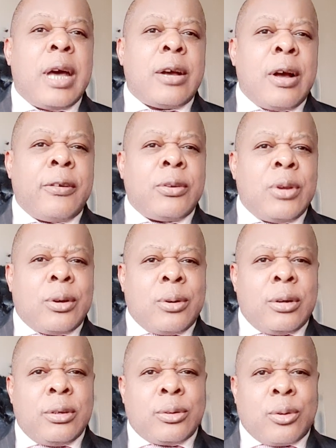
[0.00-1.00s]
how do they
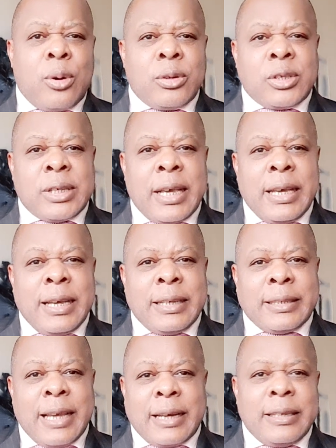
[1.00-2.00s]
call it,
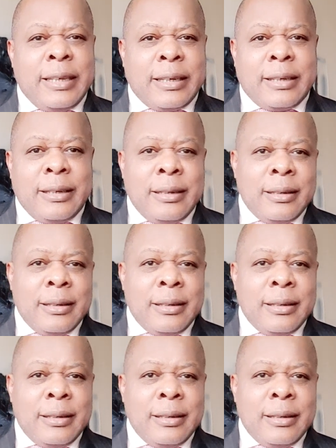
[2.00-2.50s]
conseiller technique,